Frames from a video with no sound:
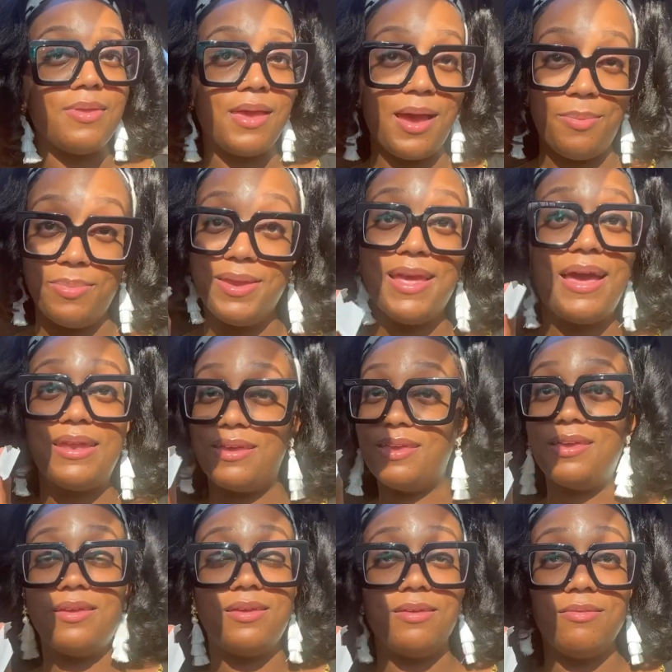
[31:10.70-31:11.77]
I'm not a
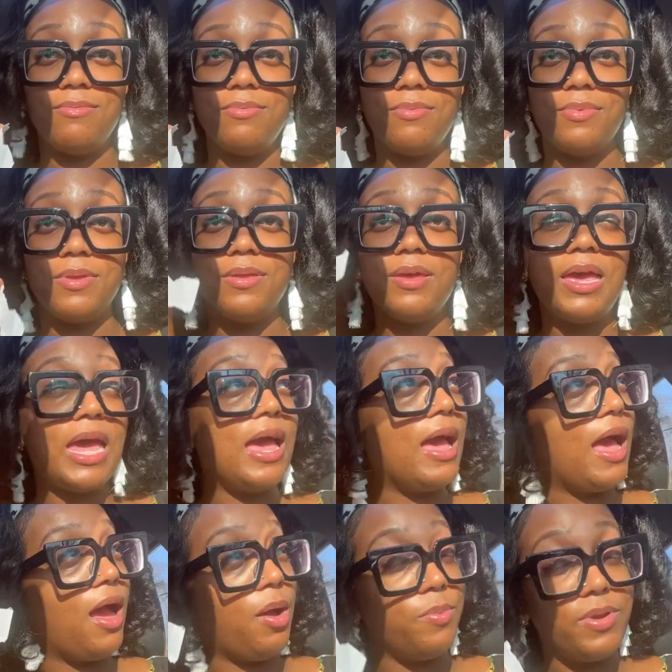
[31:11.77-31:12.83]
kid.
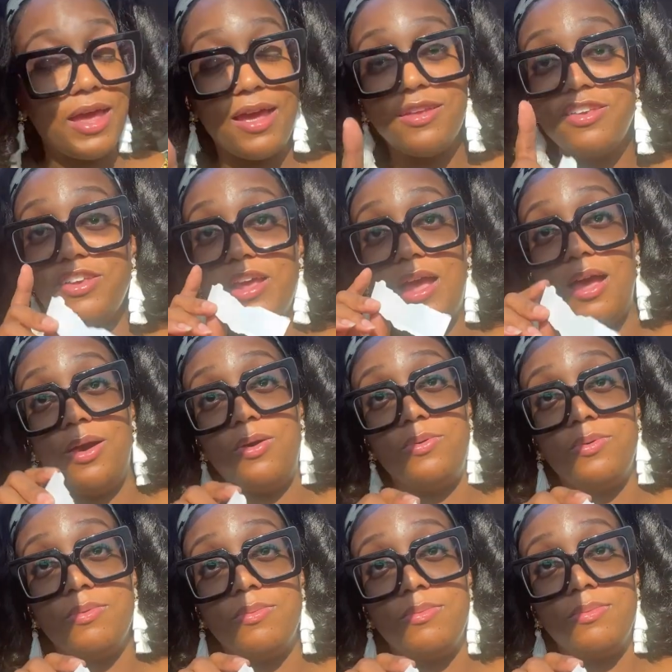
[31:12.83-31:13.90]
I'm not a
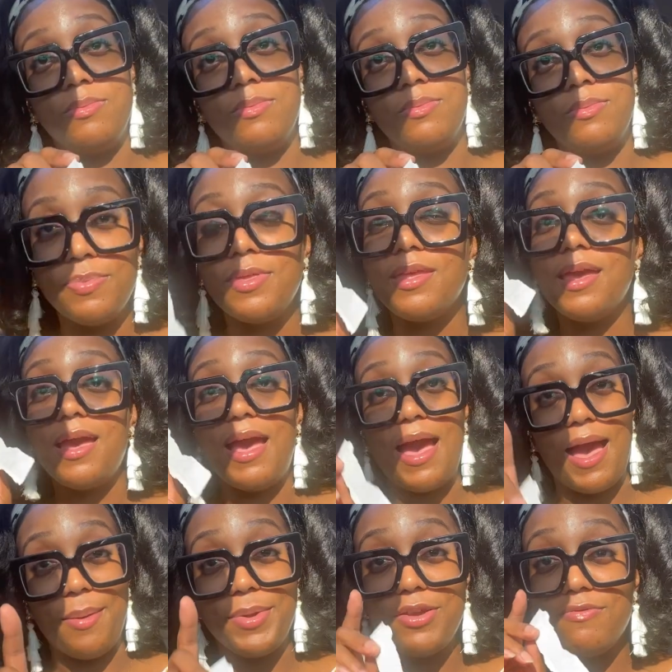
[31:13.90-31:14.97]
child.
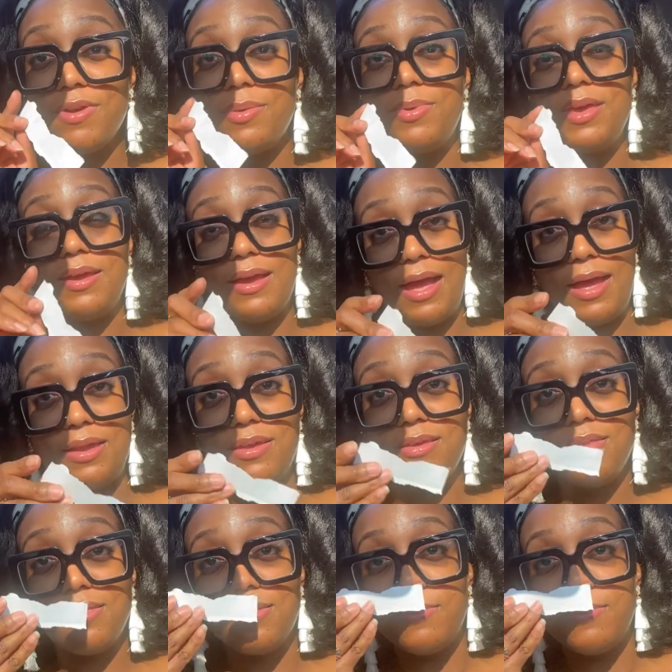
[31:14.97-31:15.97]
I'm an Arabian goddess.